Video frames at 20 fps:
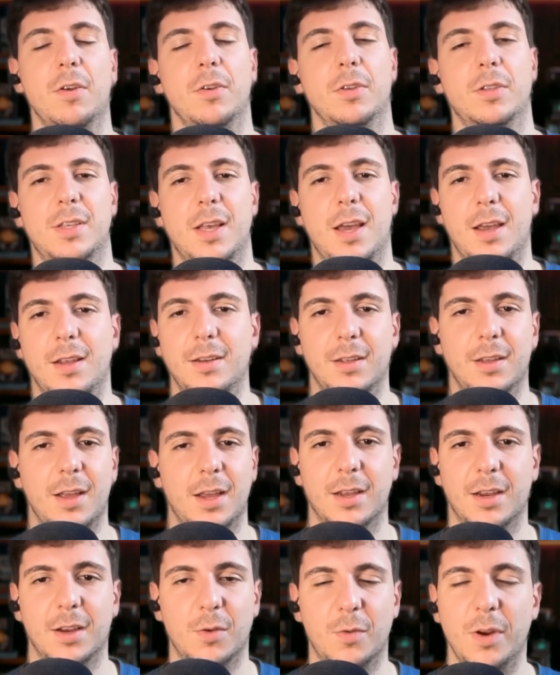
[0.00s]
good sign, like
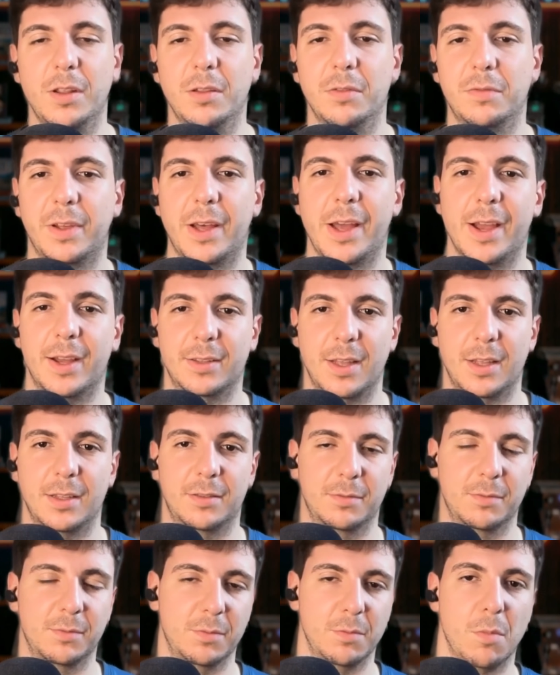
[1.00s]
a green flag that
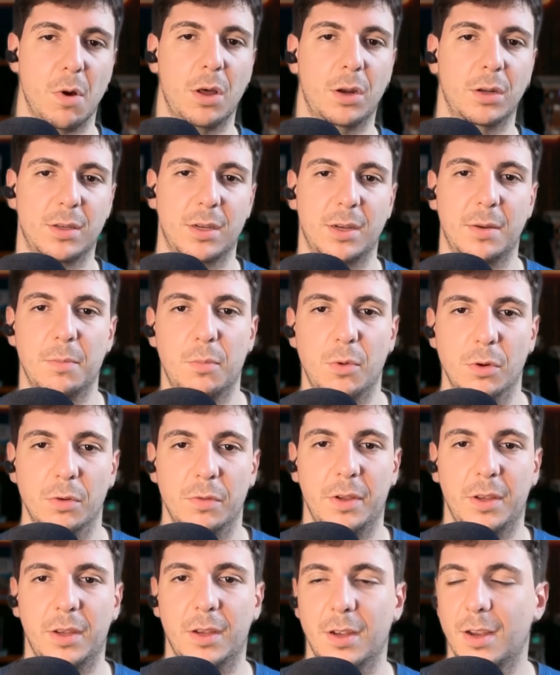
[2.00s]
models are
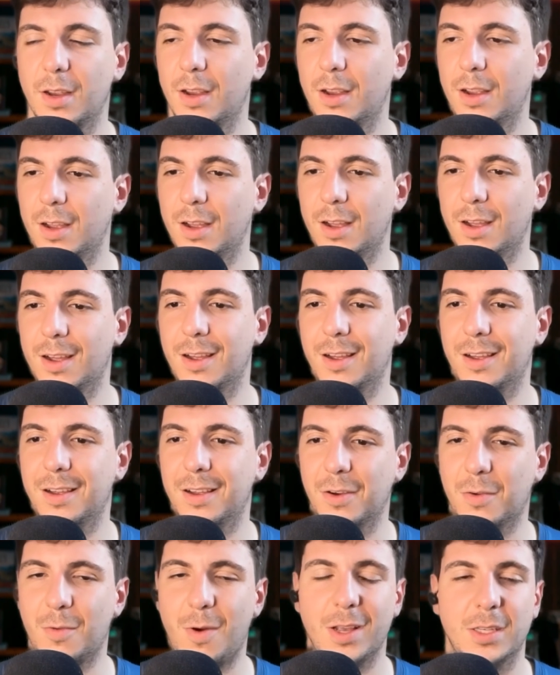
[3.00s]
improving
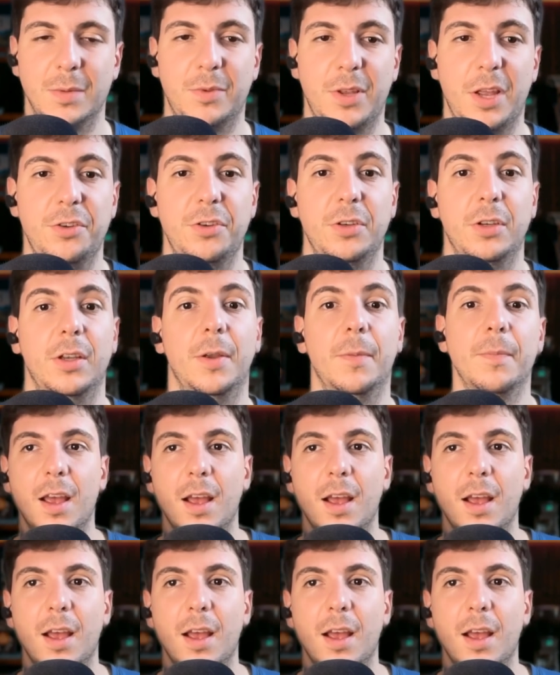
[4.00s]
quite substantially.